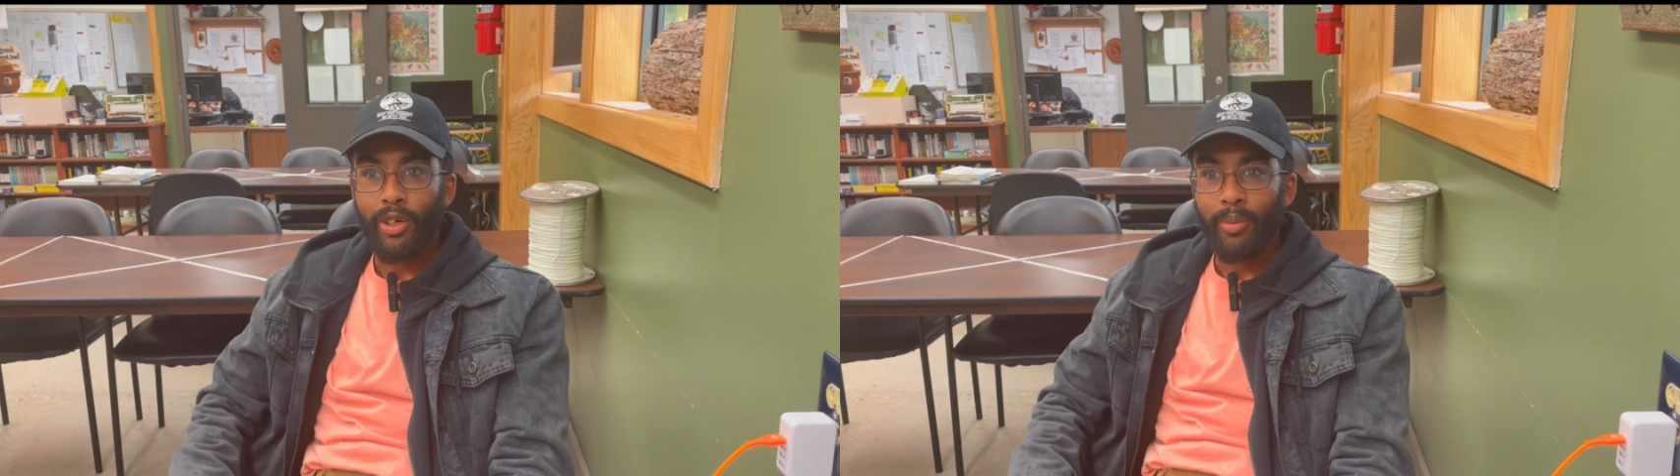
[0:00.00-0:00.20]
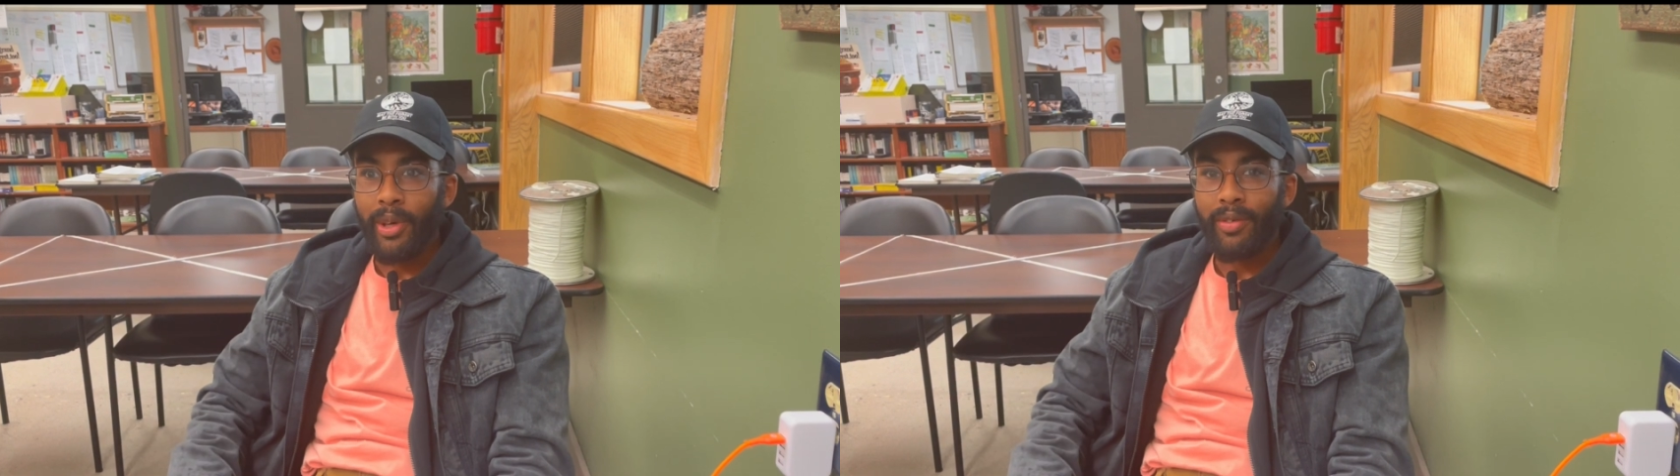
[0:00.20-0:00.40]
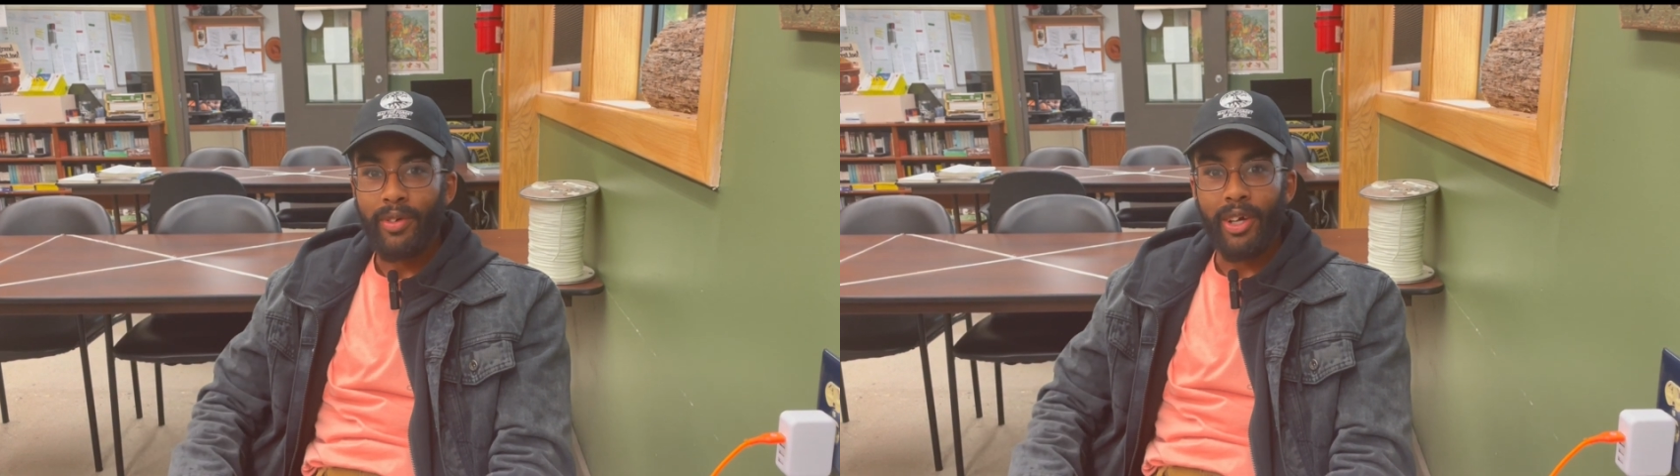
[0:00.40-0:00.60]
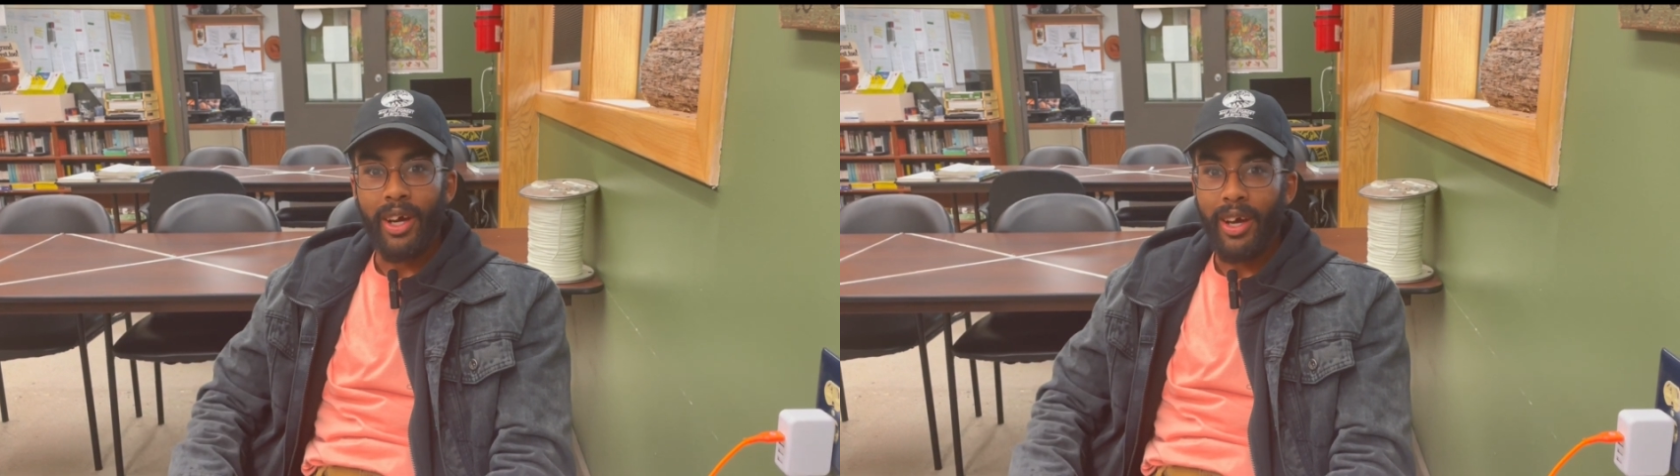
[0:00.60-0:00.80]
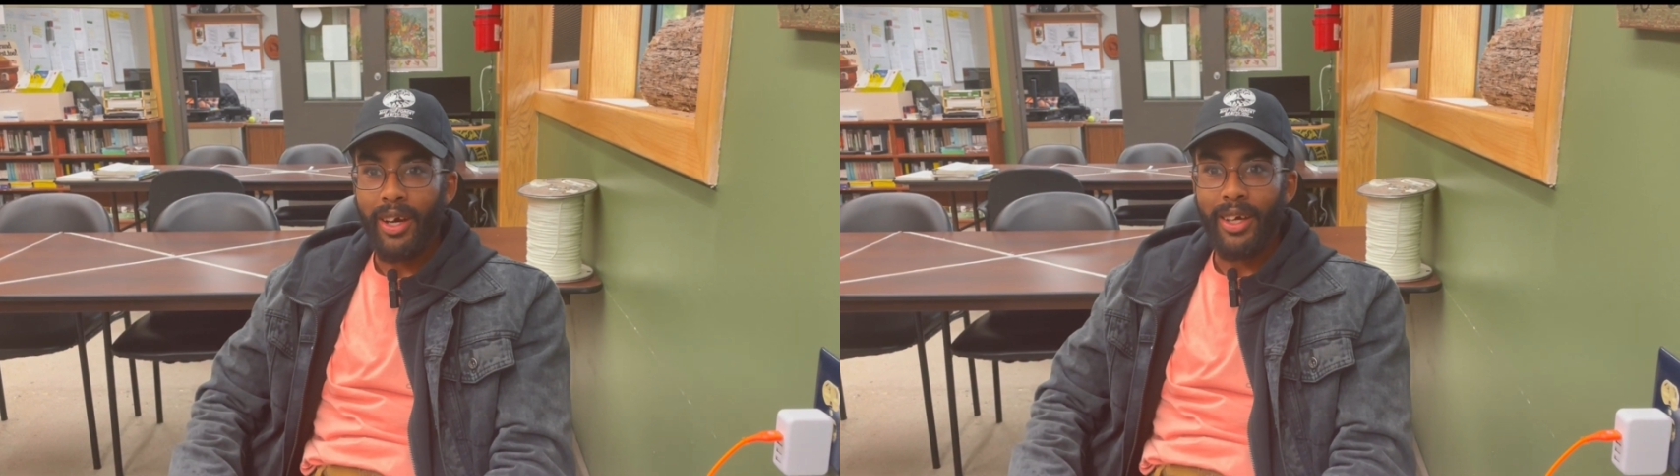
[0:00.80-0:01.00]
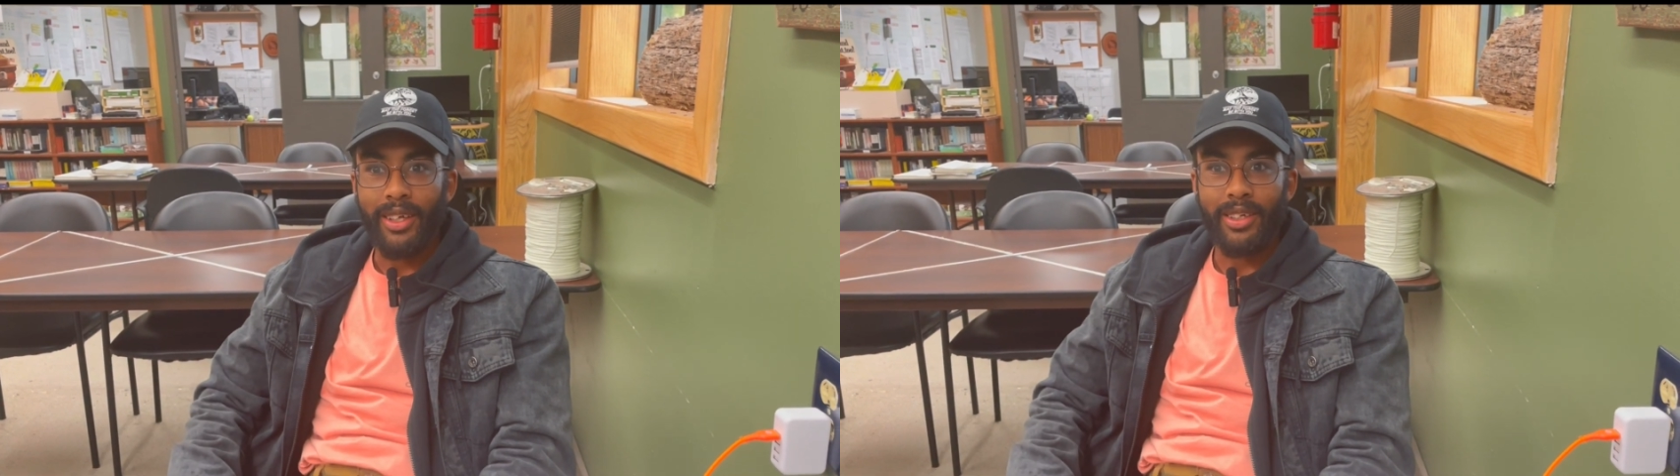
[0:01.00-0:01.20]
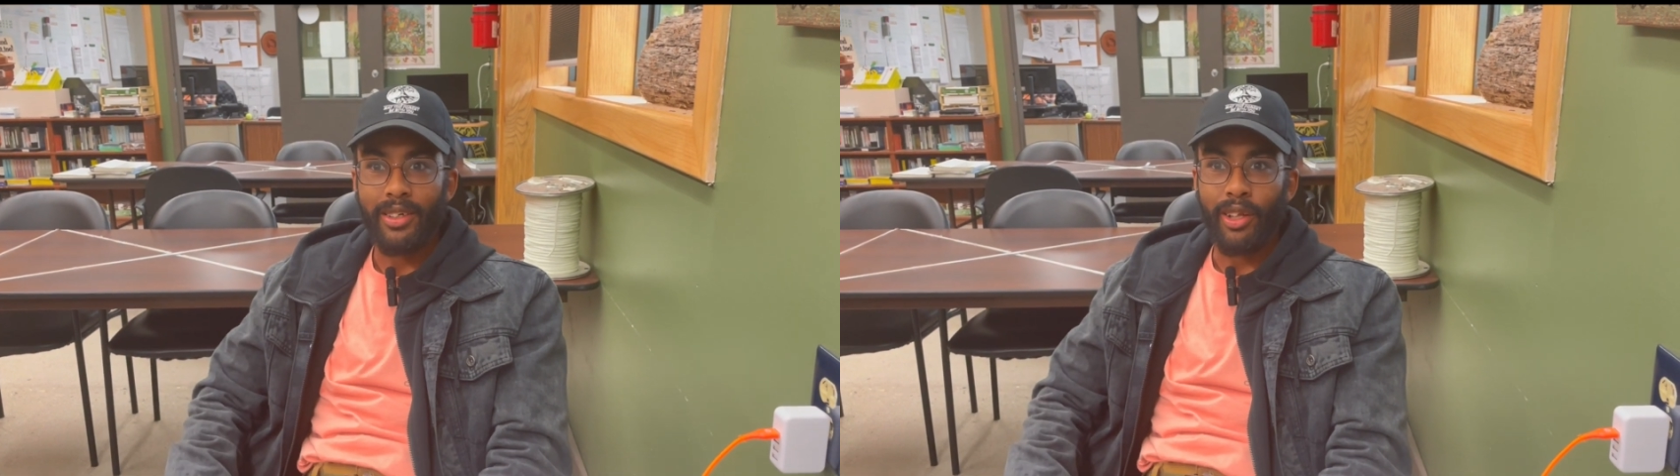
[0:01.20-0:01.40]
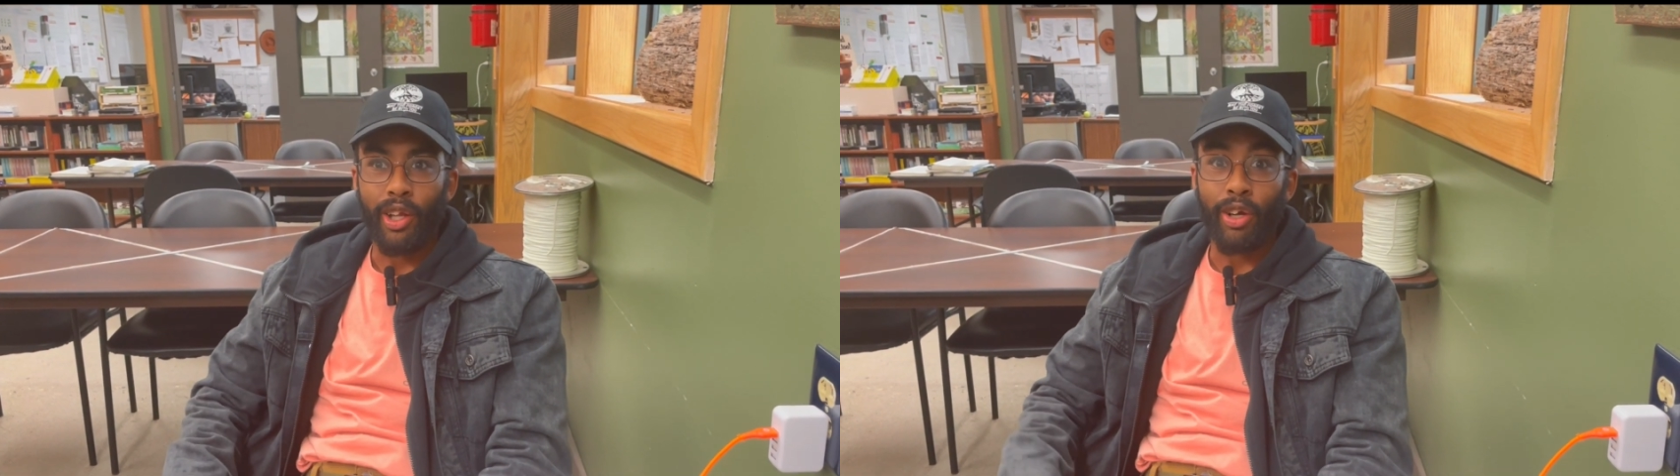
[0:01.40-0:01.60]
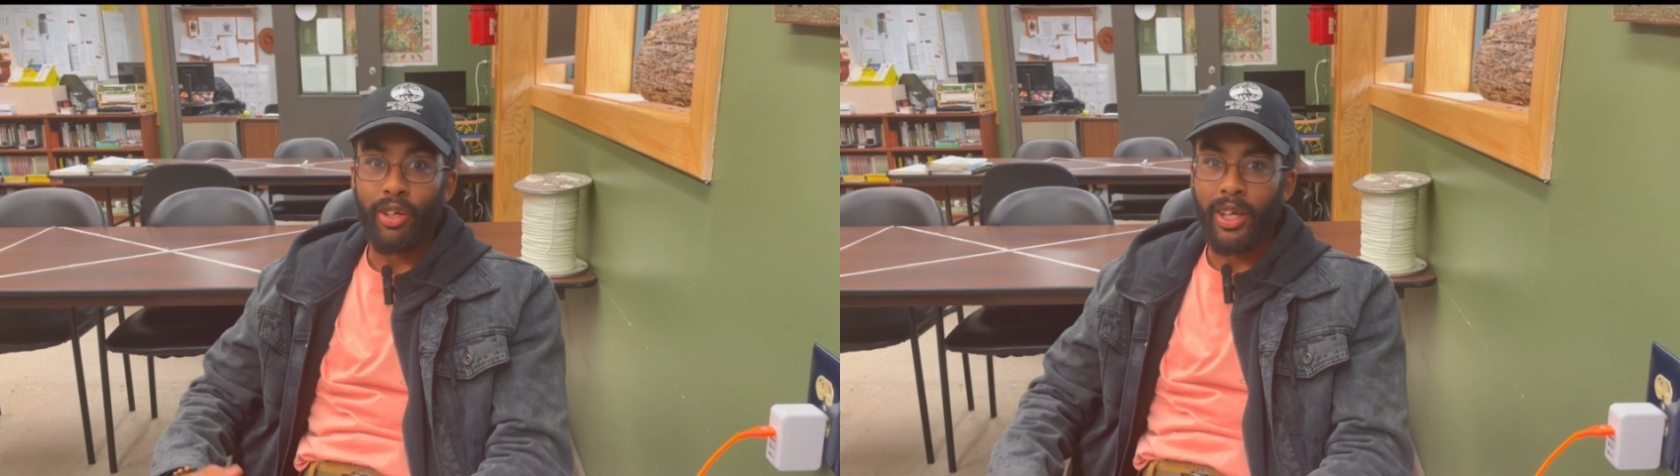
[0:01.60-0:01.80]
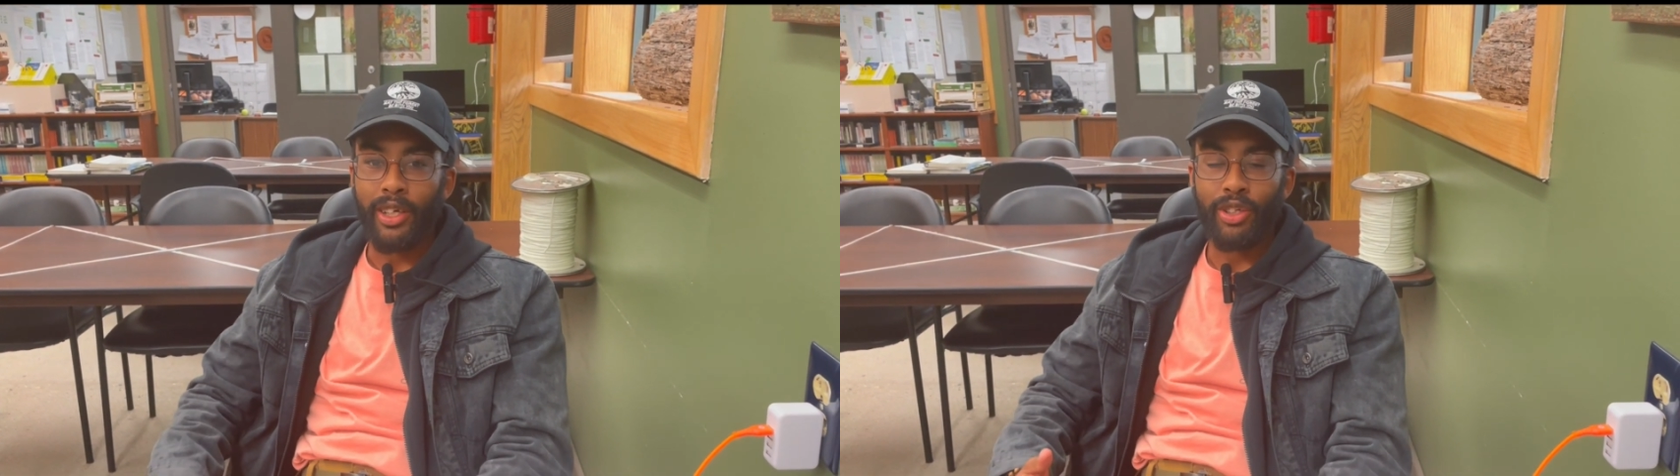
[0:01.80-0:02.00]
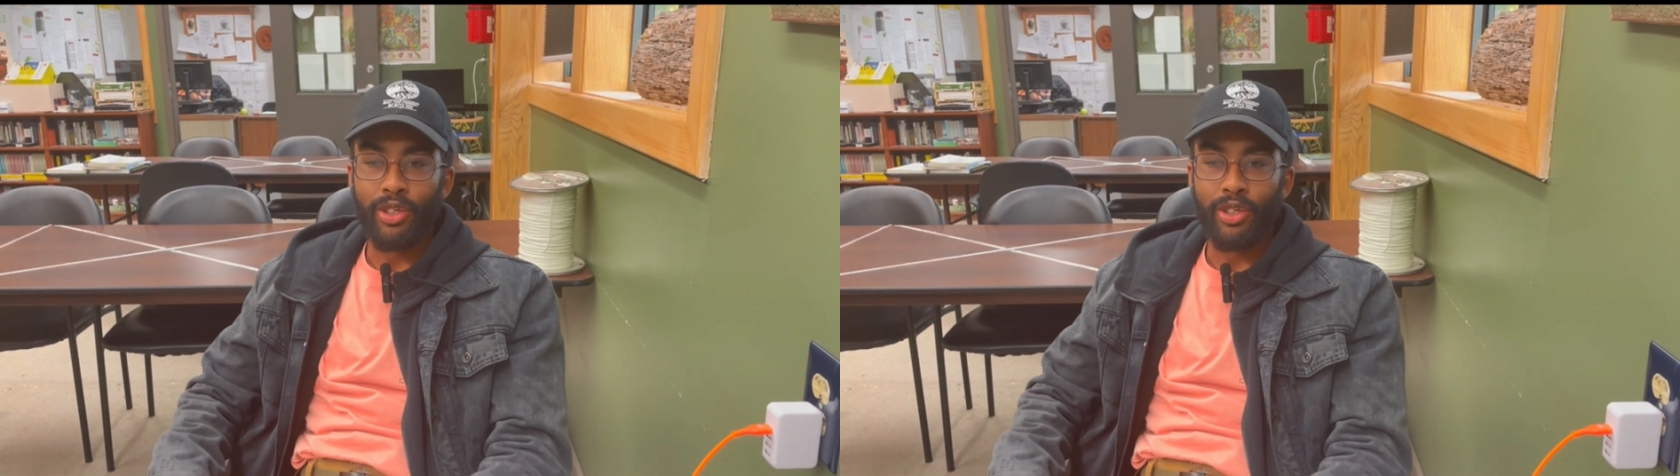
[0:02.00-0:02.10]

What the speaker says: my fear of heights and learned like